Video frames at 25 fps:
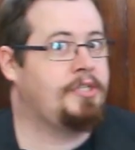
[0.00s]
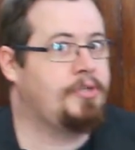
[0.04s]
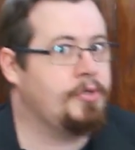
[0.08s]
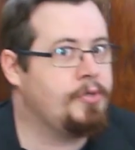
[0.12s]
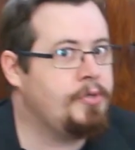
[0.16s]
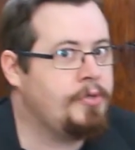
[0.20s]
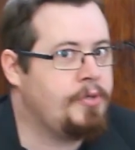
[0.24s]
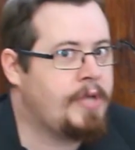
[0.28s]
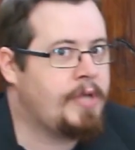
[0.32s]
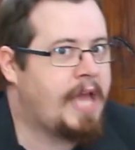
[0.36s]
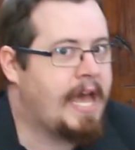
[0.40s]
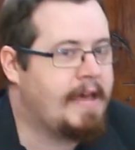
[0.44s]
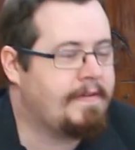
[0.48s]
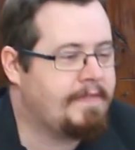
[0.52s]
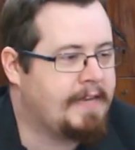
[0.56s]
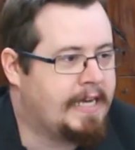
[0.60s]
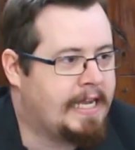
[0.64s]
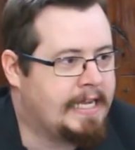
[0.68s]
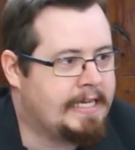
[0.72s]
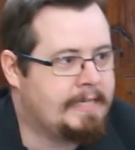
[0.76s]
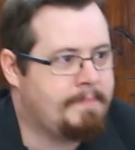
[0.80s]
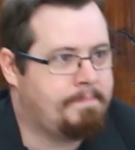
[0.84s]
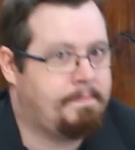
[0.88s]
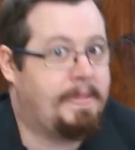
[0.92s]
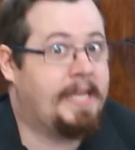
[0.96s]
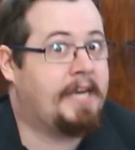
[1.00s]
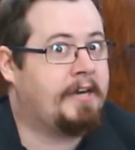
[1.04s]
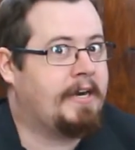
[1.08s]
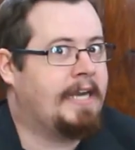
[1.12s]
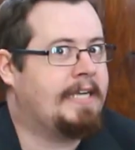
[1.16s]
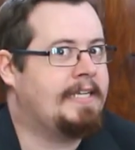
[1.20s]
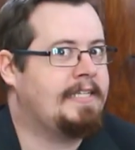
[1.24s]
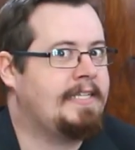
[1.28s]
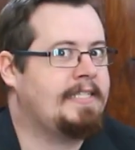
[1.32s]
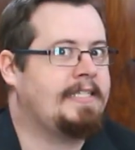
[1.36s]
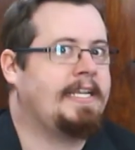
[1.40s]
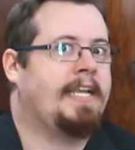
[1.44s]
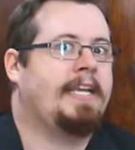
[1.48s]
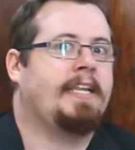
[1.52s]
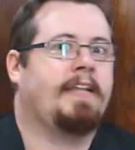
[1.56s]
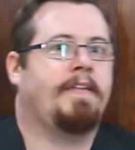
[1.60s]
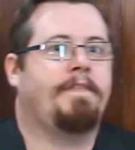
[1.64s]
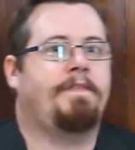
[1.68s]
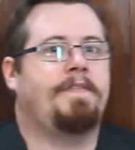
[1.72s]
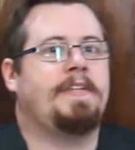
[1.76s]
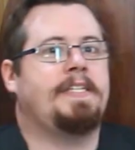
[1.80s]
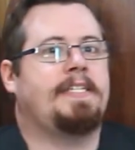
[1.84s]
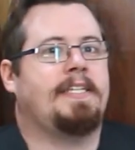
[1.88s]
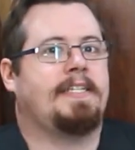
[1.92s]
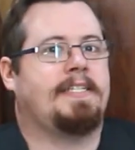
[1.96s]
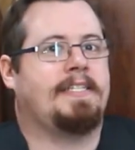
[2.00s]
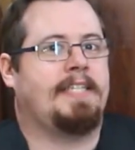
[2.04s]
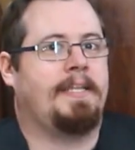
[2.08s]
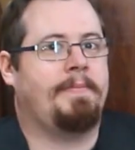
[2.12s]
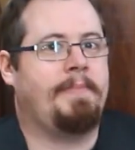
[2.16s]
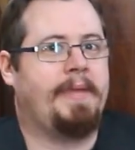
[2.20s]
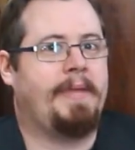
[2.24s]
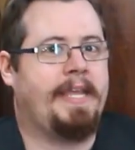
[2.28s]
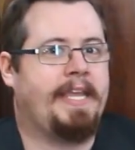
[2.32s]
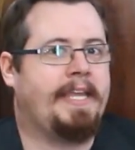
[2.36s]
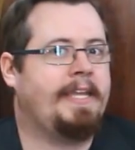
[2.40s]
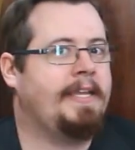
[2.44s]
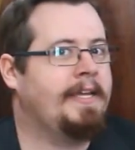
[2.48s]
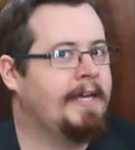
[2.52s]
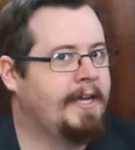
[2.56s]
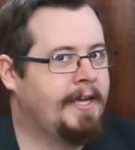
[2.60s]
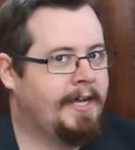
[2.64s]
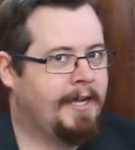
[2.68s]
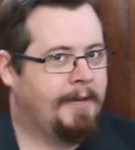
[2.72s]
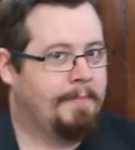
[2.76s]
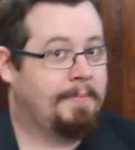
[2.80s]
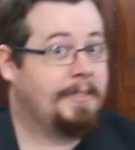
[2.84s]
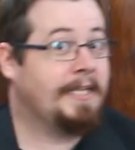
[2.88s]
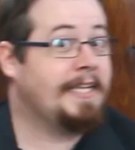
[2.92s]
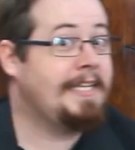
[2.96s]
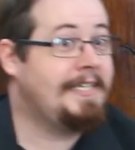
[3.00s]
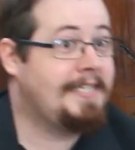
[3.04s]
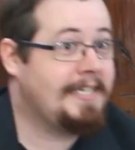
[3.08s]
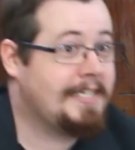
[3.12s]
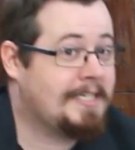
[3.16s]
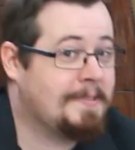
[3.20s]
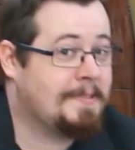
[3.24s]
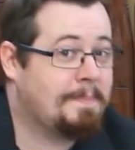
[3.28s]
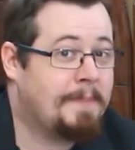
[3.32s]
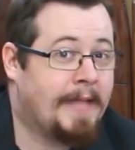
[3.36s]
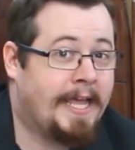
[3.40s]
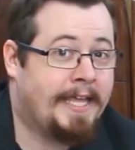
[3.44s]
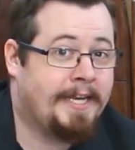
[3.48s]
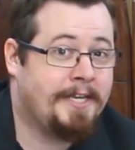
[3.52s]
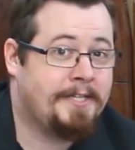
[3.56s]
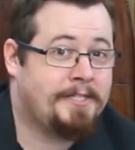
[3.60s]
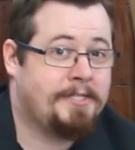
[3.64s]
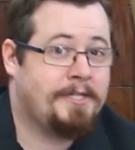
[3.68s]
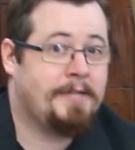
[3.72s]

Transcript: do have a un better understanding of physics than me, please explain it